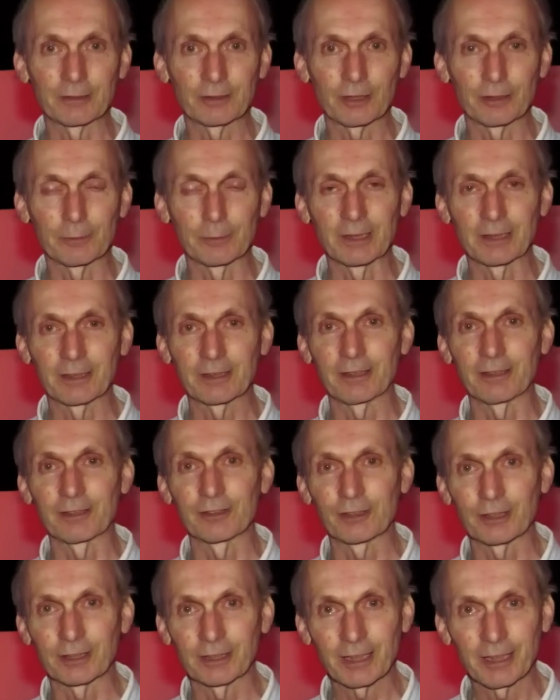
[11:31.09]
so I'll be
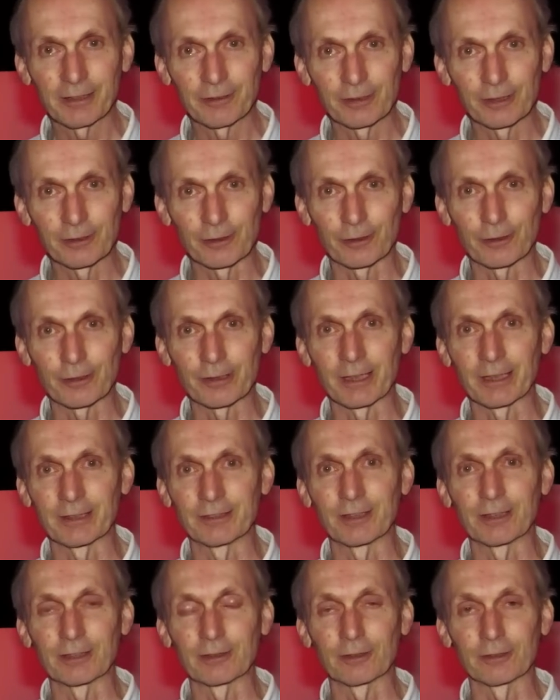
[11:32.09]
encouraged to carry on
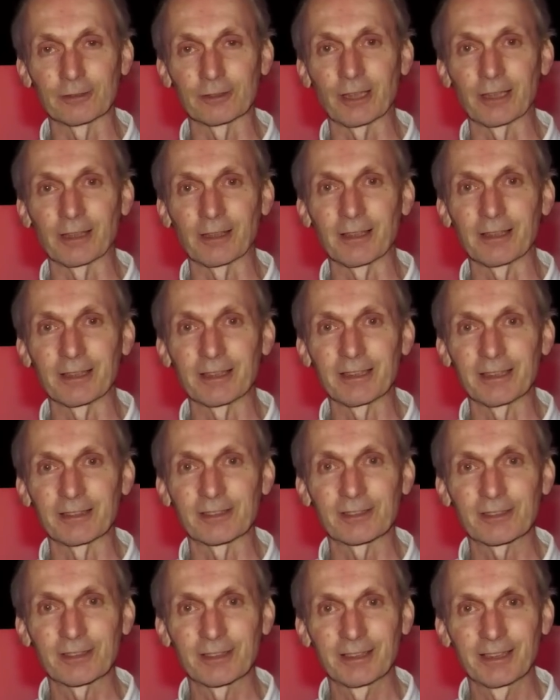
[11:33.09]
creating content like
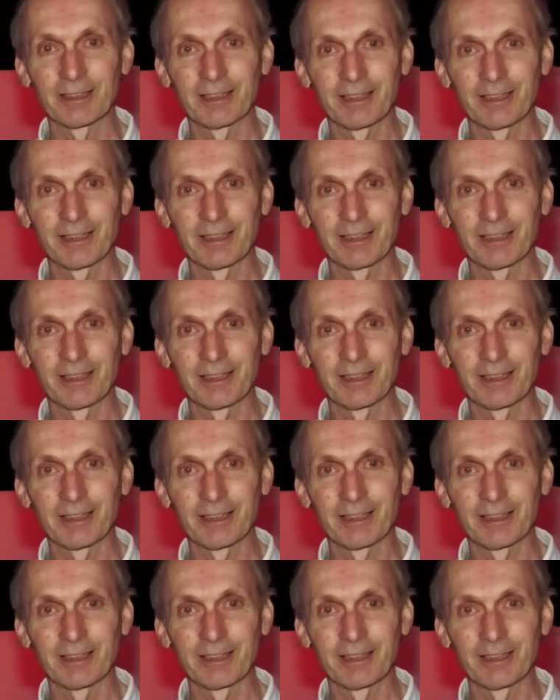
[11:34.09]
this.